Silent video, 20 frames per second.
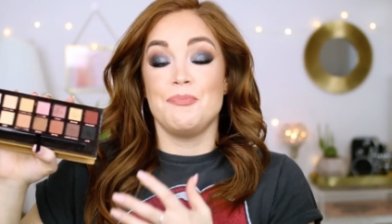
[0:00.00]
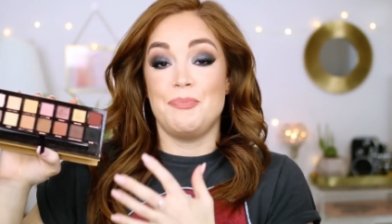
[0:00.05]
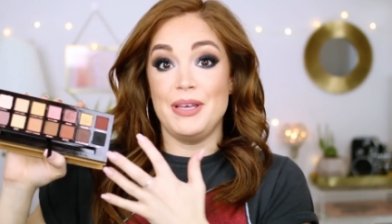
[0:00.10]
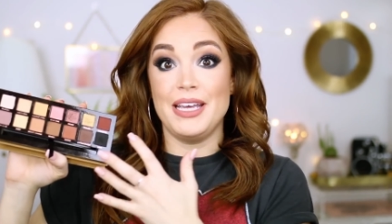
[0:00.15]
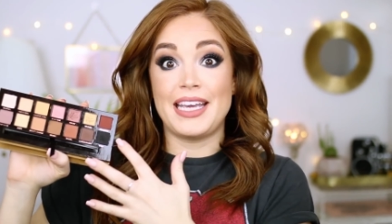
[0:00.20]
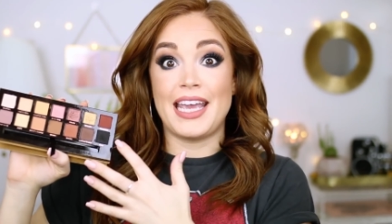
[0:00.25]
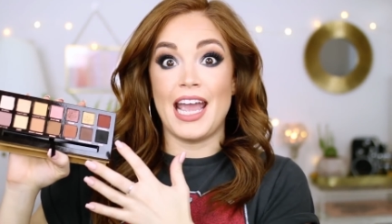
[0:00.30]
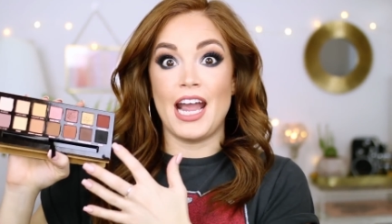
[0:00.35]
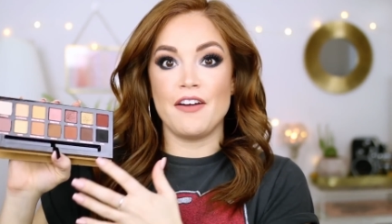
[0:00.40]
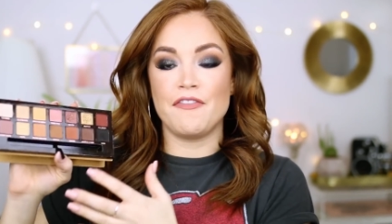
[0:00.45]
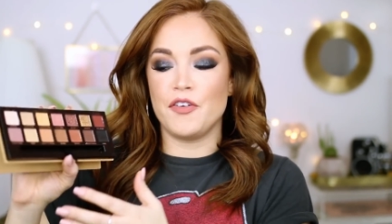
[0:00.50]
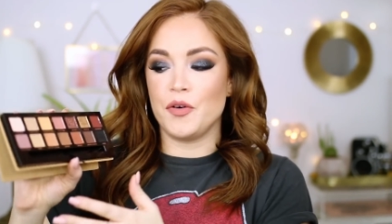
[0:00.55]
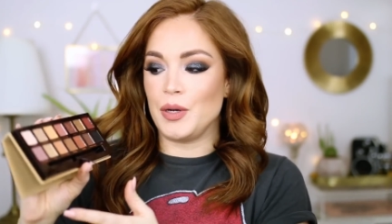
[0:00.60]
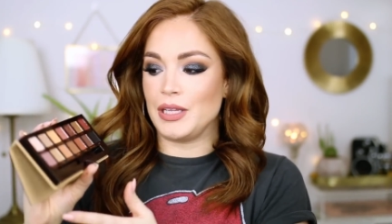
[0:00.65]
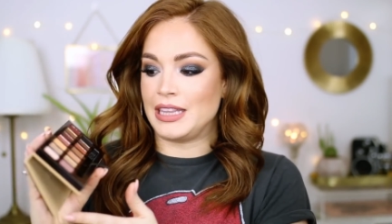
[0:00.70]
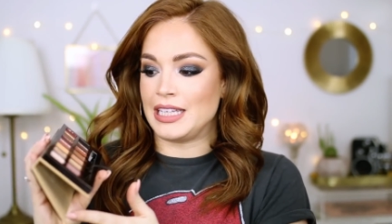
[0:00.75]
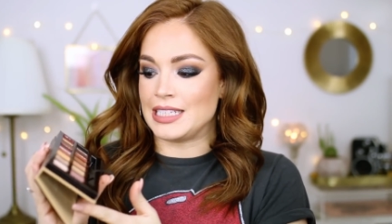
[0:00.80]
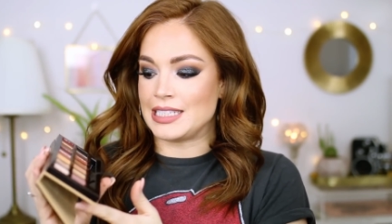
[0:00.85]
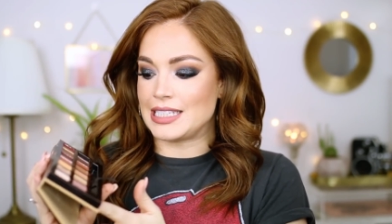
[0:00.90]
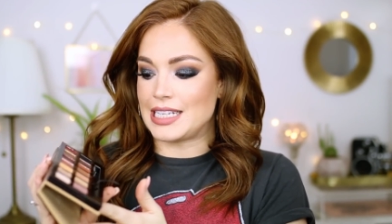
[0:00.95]
Be careful
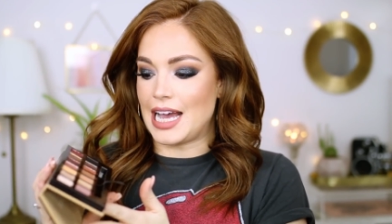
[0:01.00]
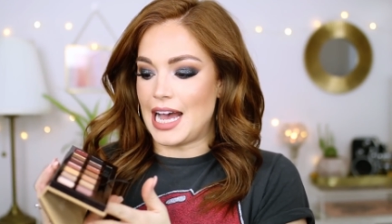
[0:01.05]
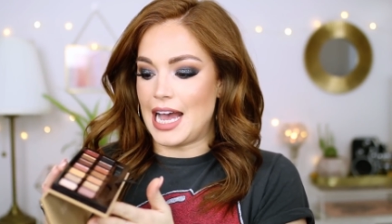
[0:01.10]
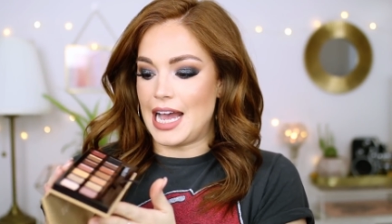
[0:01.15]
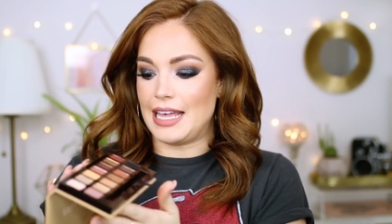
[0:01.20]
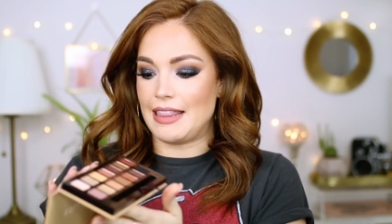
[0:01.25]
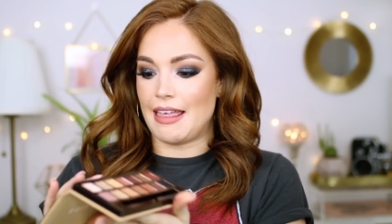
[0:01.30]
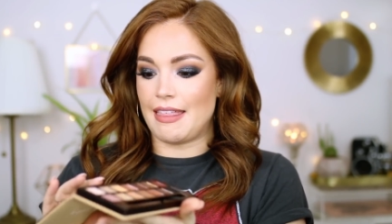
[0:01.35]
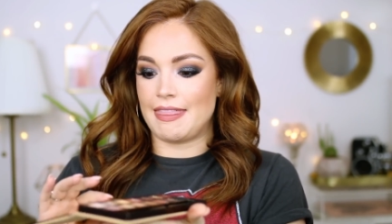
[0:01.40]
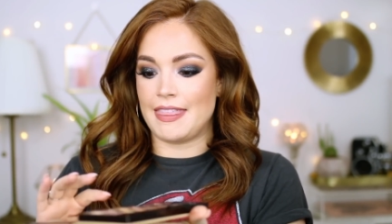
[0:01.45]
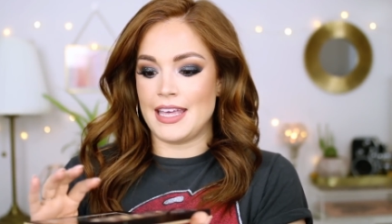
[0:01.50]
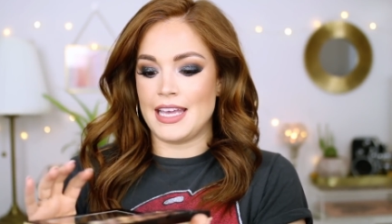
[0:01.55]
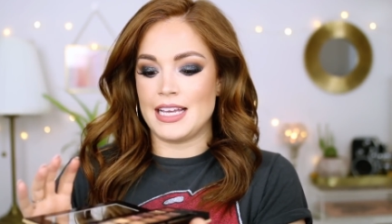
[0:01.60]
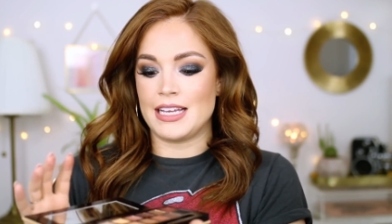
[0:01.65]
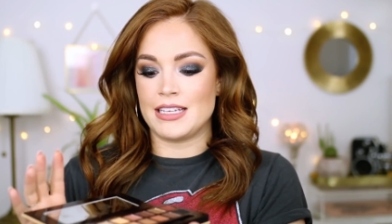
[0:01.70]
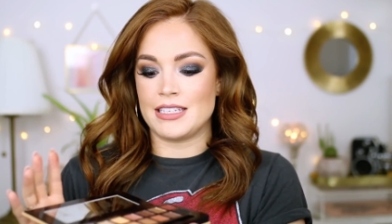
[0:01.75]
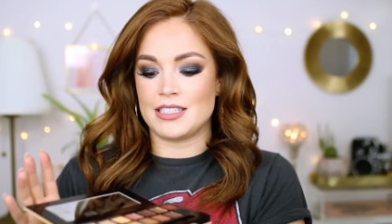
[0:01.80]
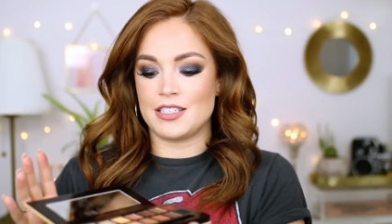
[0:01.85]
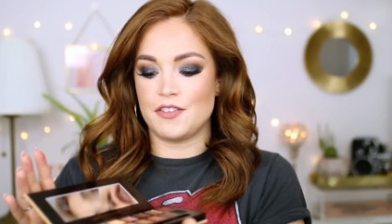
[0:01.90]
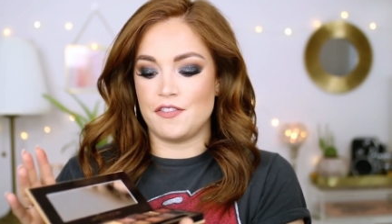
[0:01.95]
with this guy. The
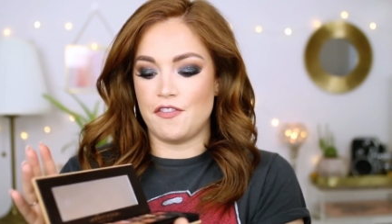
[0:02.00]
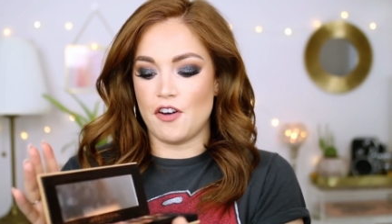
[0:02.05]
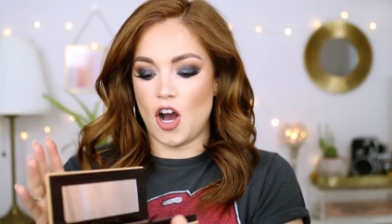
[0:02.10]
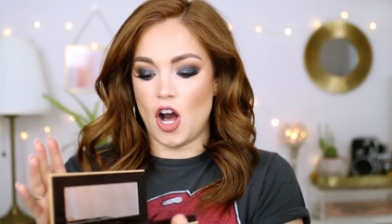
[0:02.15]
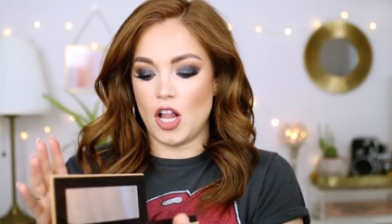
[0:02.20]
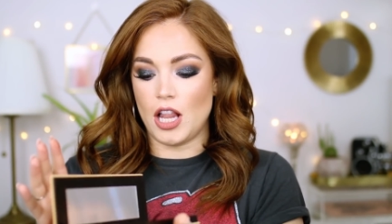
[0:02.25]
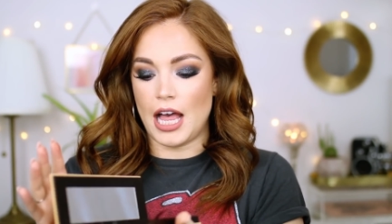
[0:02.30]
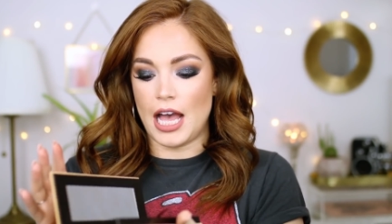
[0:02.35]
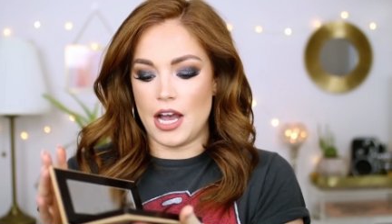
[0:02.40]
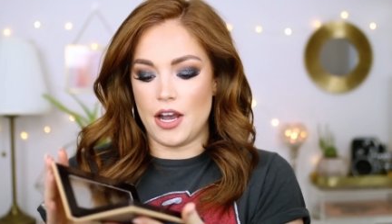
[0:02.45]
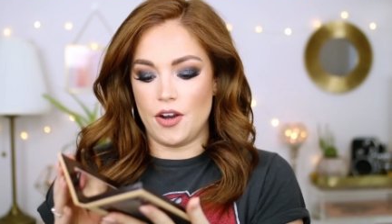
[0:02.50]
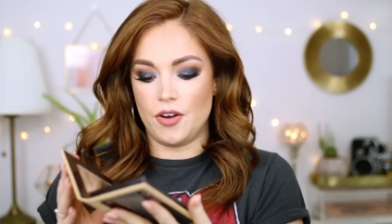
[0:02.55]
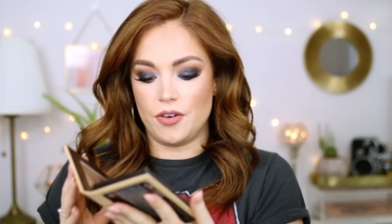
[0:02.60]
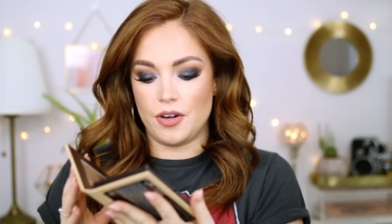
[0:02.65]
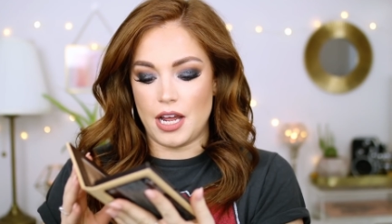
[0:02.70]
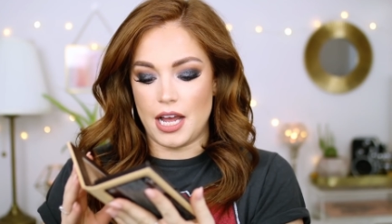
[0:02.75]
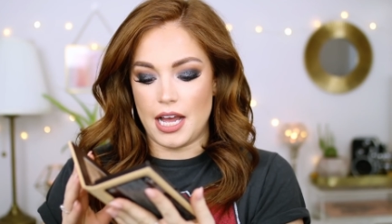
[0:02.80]
things fall out.